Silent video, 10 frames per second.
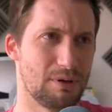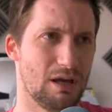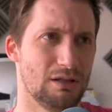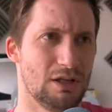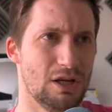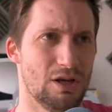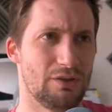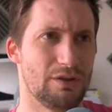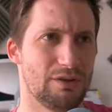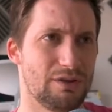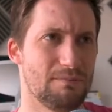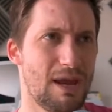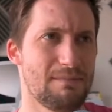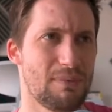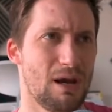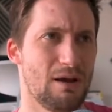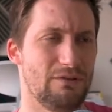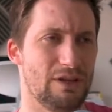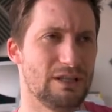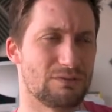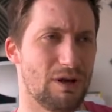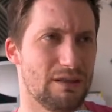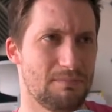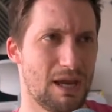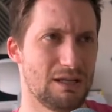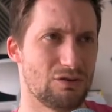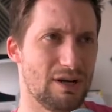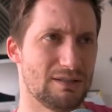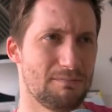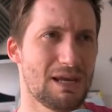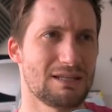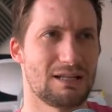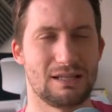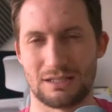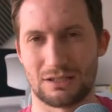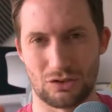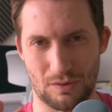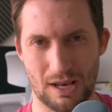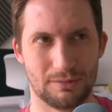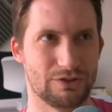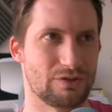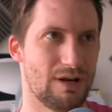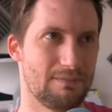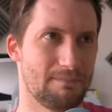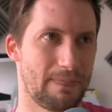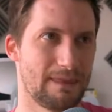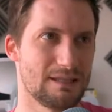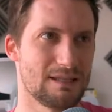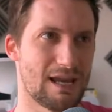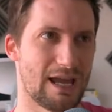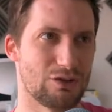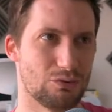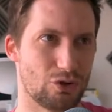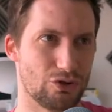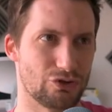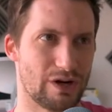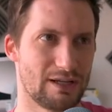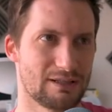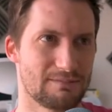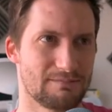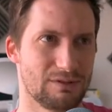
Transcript: But the main part of this, right, the PAYTRACE, basically these are 2 elements, right? This is the actual contract.